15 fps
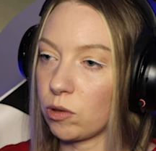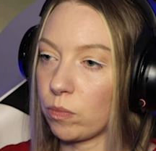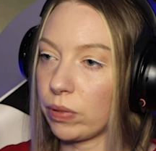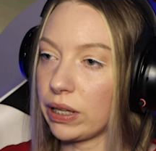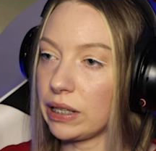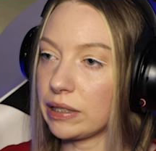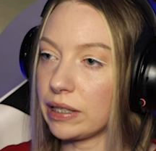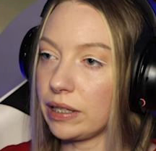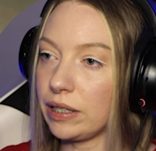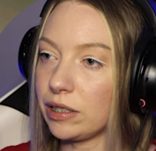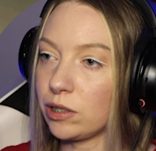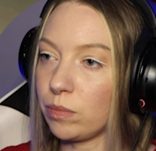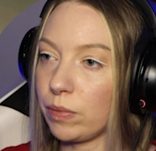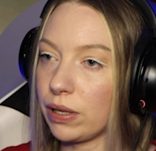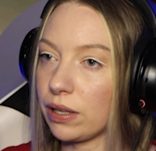In the place I
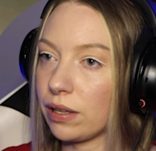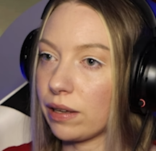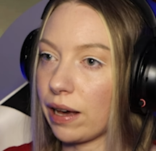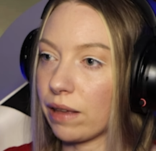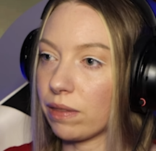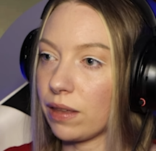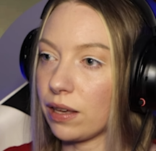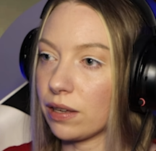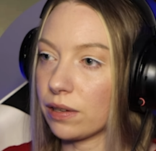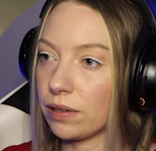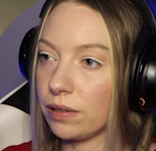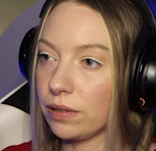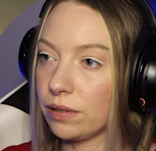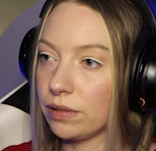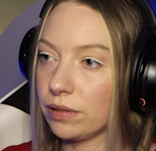need to be, I think.
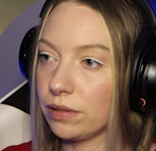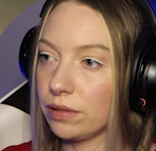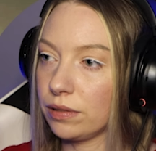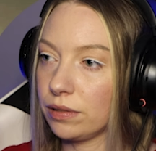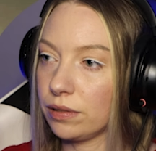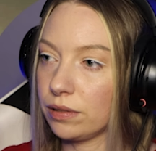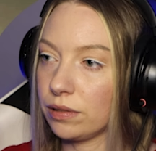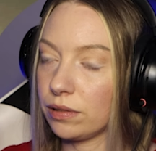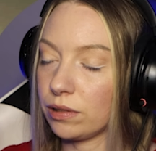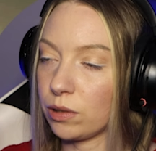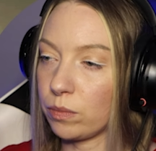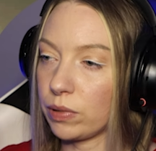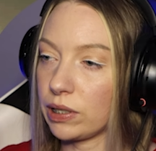The